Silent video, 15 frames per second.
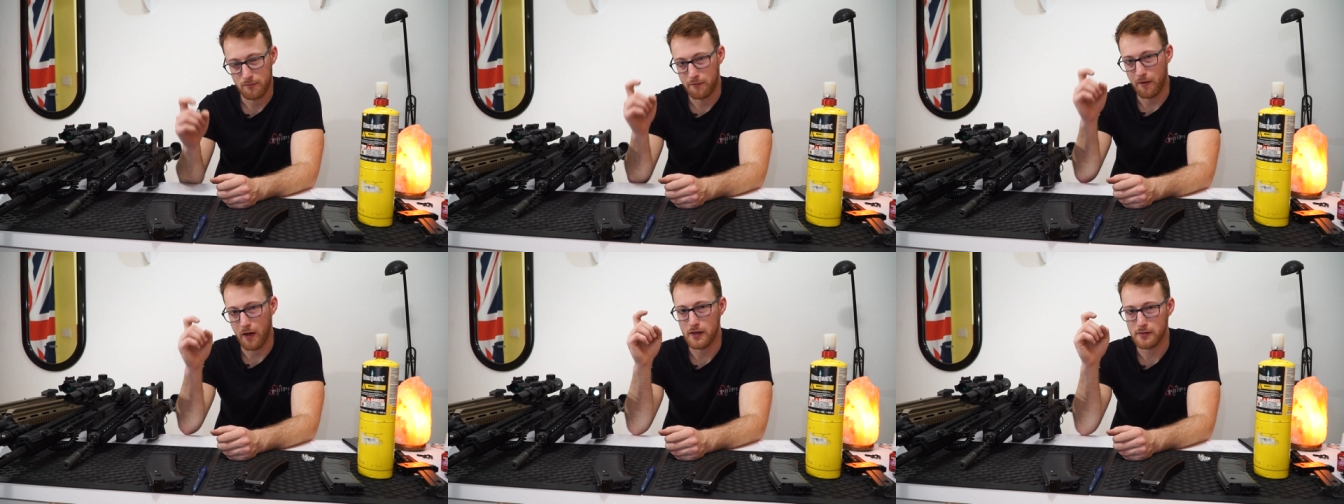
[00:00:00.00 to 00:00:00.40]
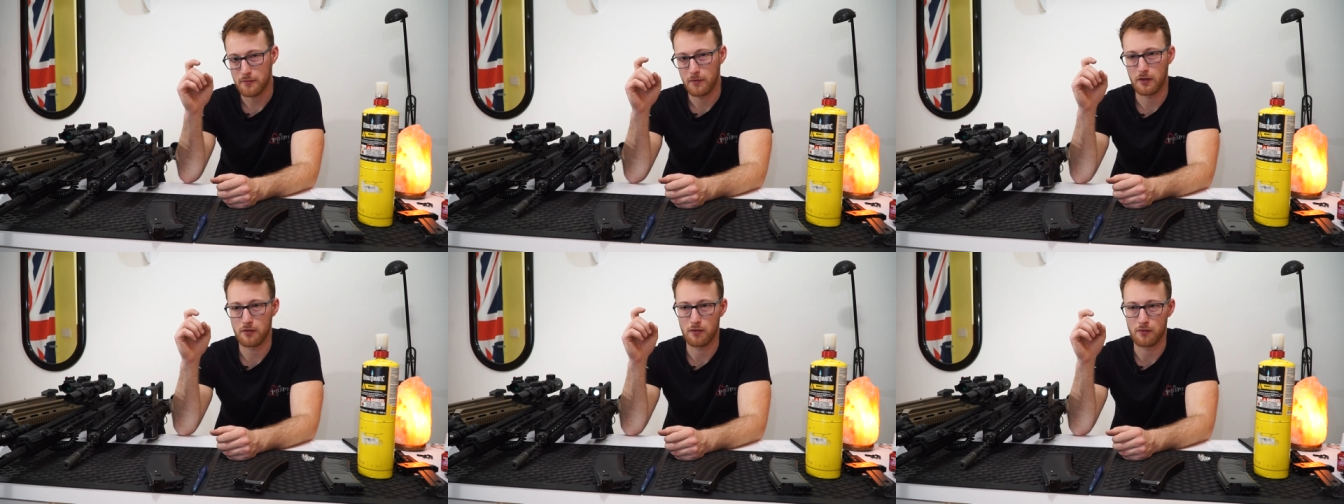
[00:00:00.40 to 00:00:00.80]
fast
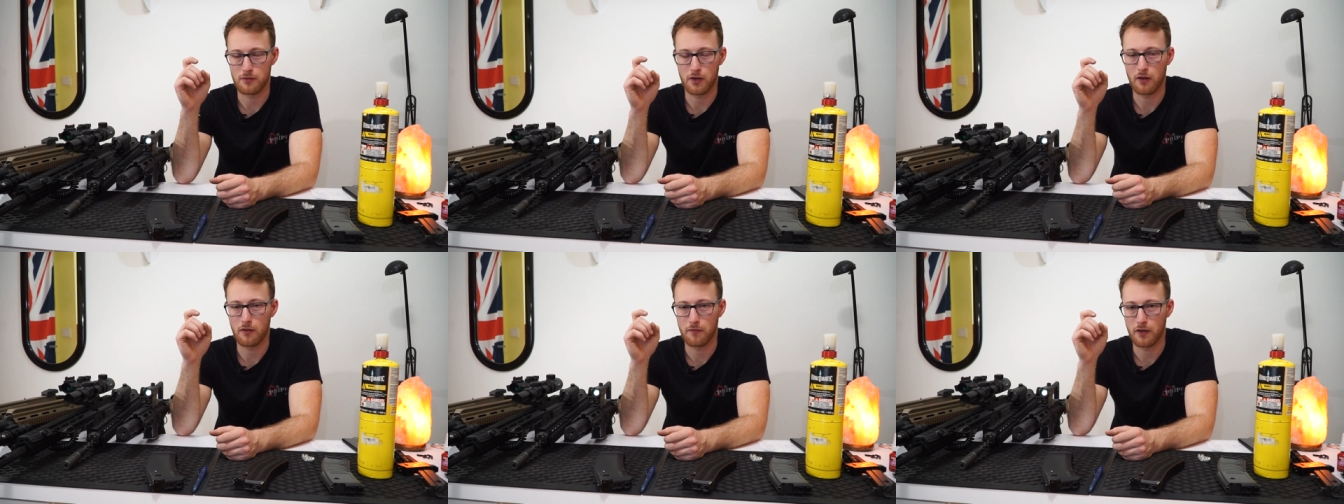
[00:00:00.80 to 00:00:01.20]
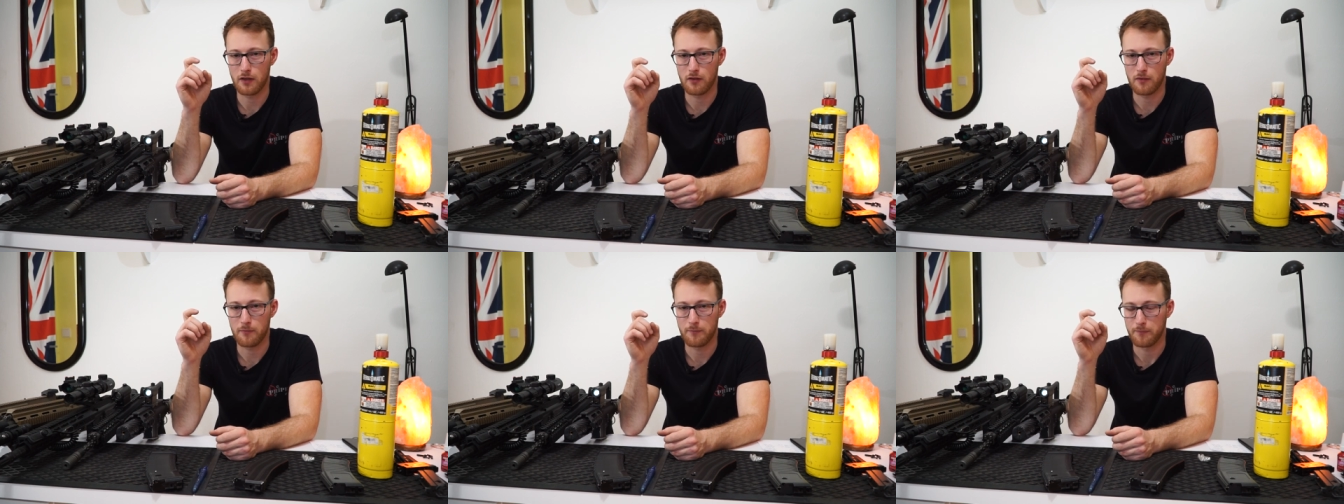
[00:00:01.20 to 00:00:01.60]
with your trigger
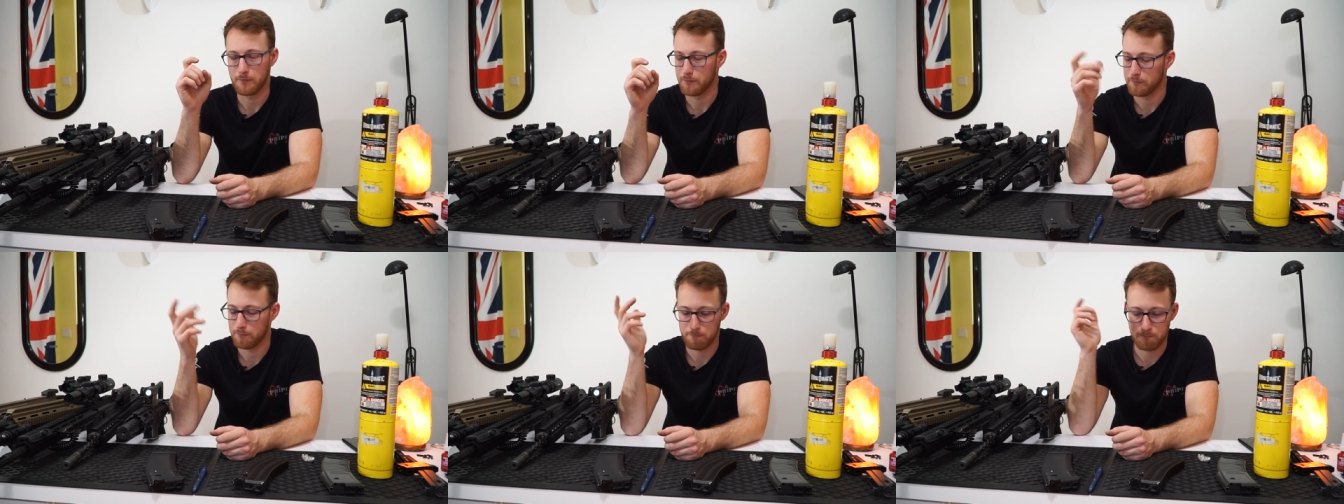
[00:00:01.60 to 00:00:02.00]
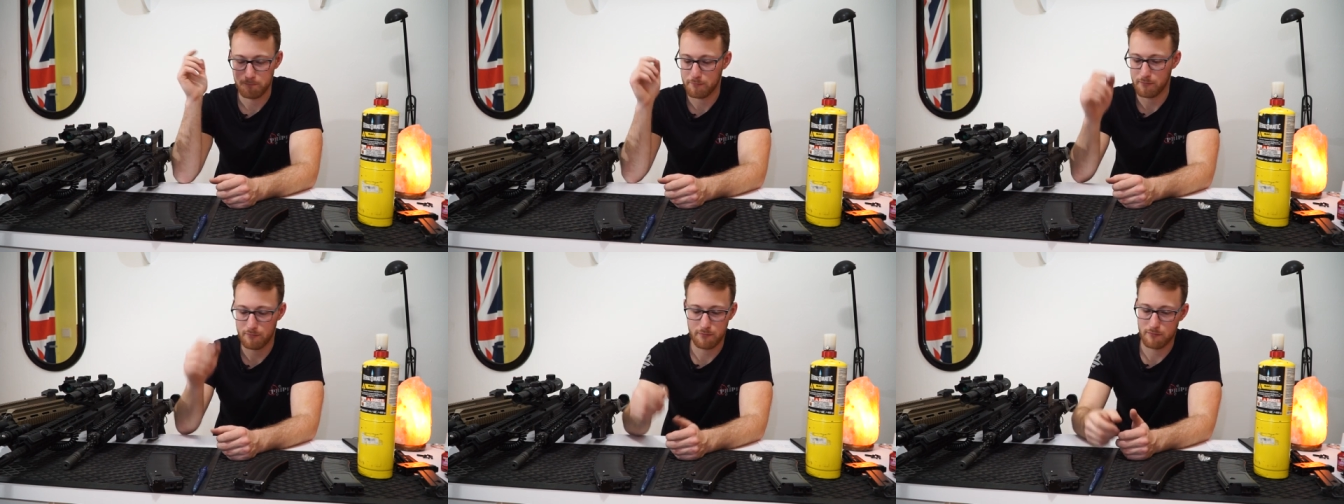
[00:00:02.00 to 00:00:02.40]
finger,
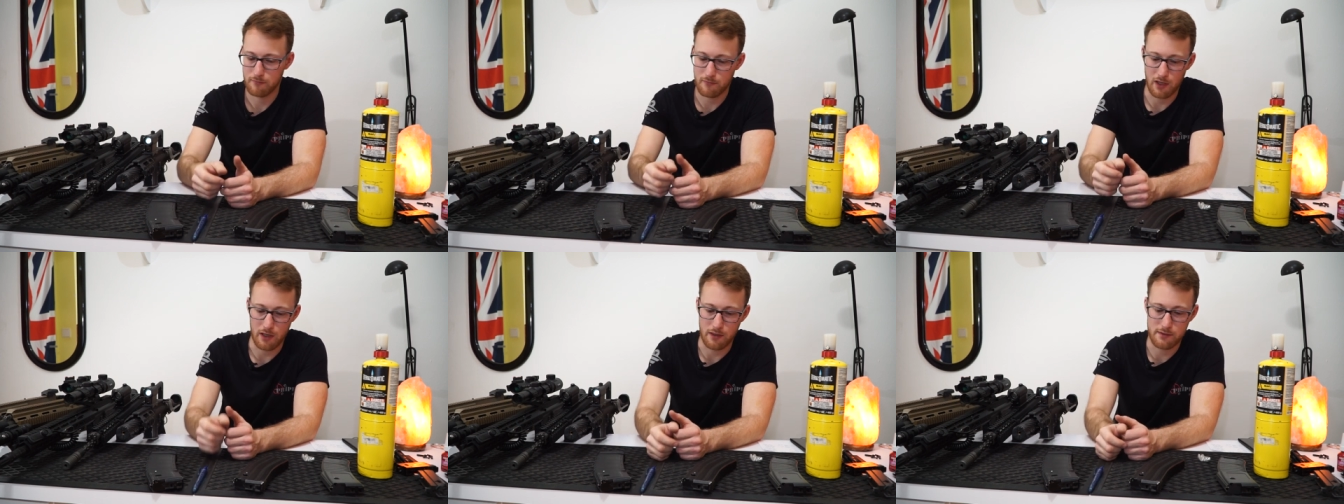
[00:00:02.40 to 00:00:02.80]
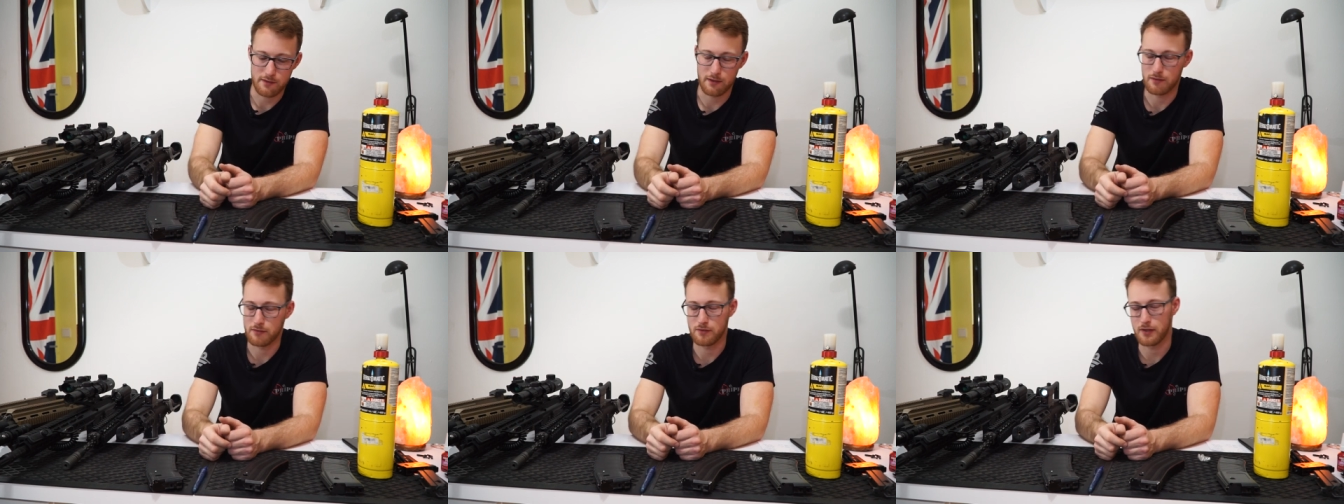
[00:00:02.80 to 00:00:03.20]
it's
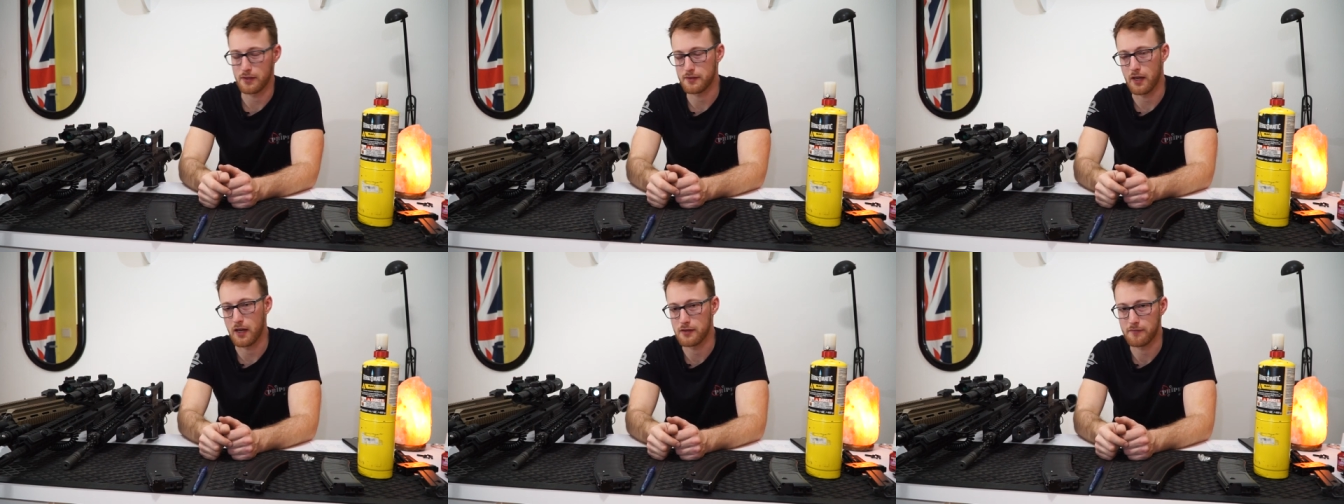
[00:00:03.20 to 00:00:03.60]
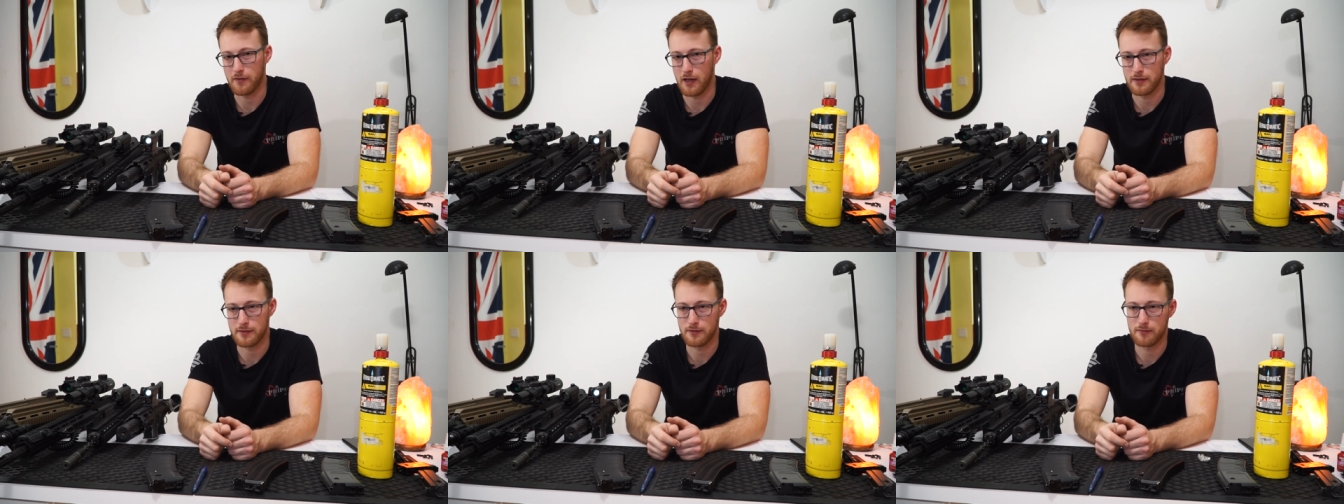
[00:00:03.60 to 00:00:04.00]
just as
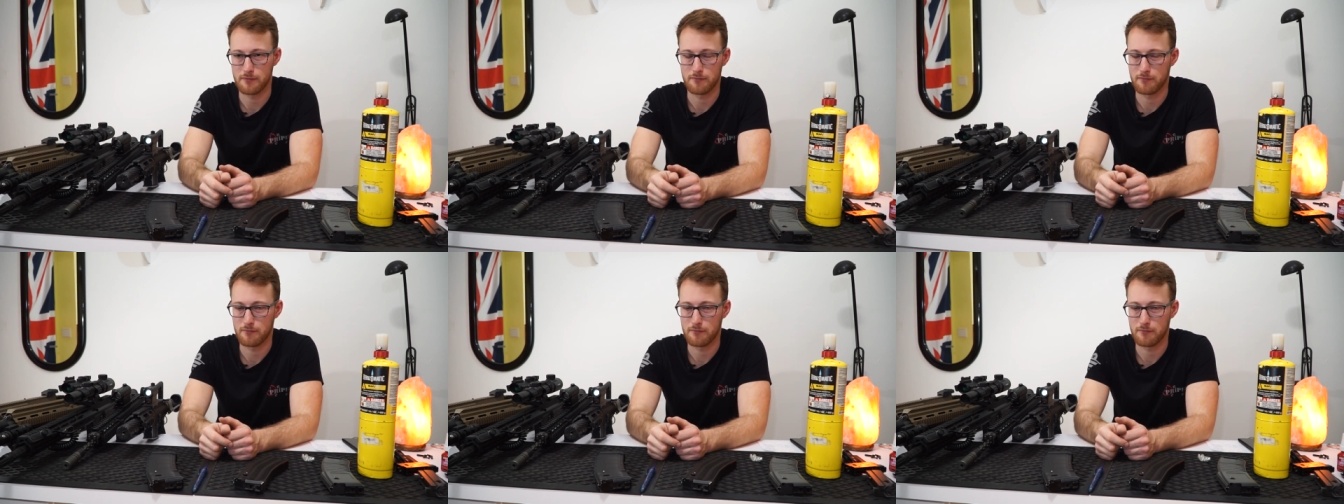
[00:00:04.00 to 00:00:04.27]
fast.